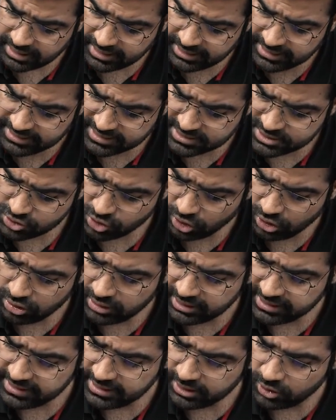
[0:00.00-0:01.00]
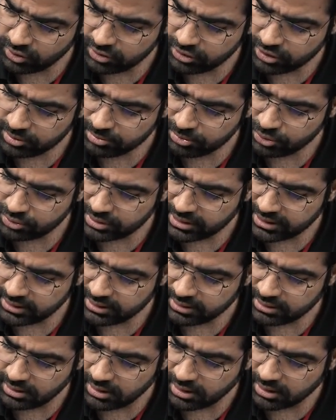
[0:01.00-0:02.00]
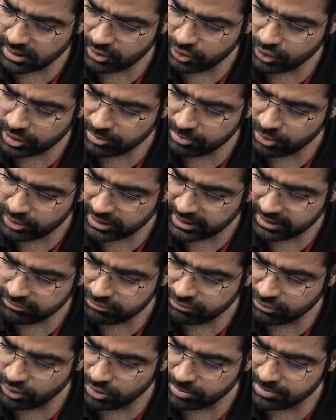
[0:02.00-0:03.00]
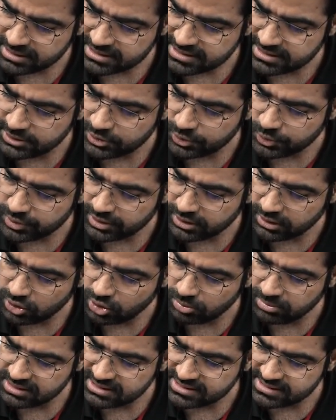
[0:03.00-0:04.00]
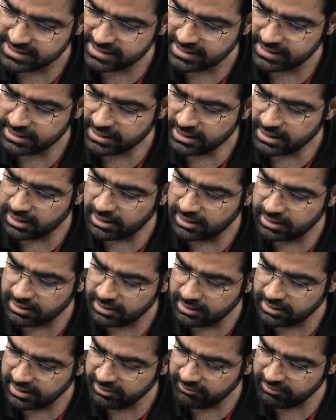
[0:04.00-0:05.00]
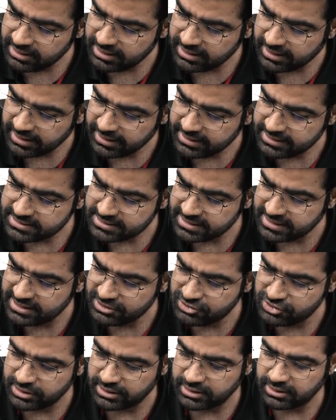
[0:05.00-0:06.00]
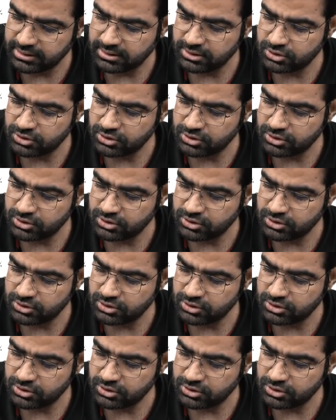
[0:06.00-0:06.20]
it is already contributing 4% to the global sea level rise each year.